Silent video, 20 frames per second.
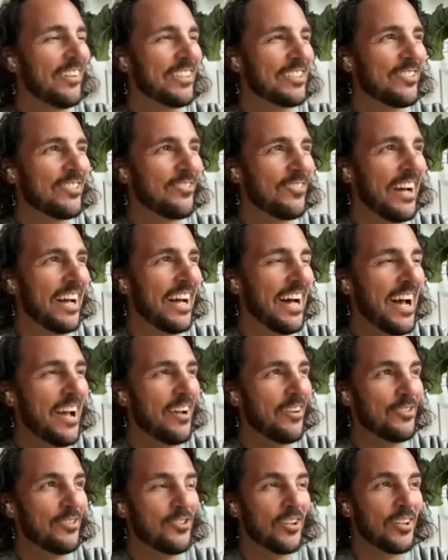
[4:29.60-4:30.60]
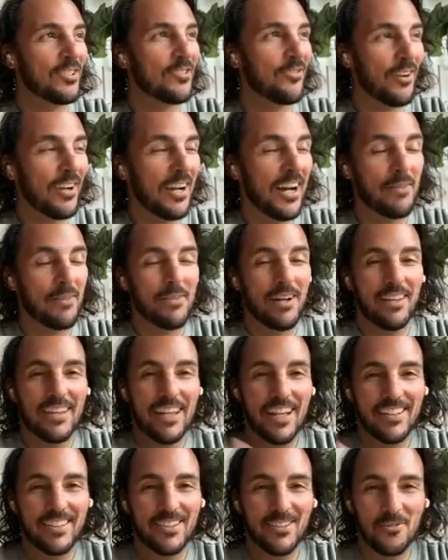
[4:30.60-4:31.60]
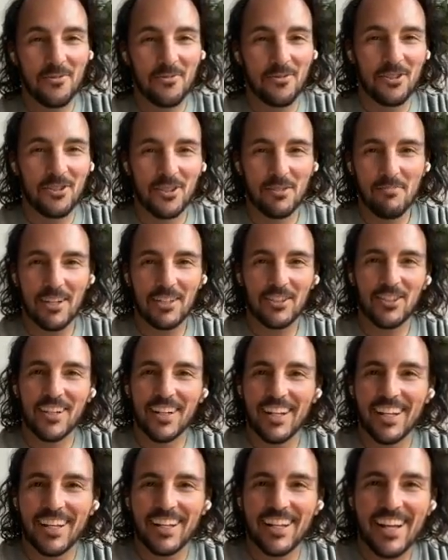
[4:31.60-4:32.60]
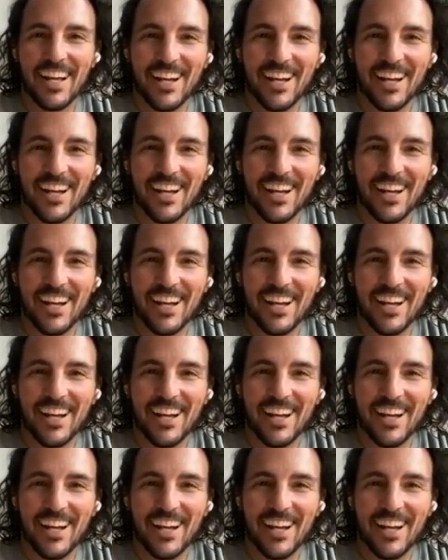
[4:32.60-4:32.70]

which I just forgot about that until you were just mentioning it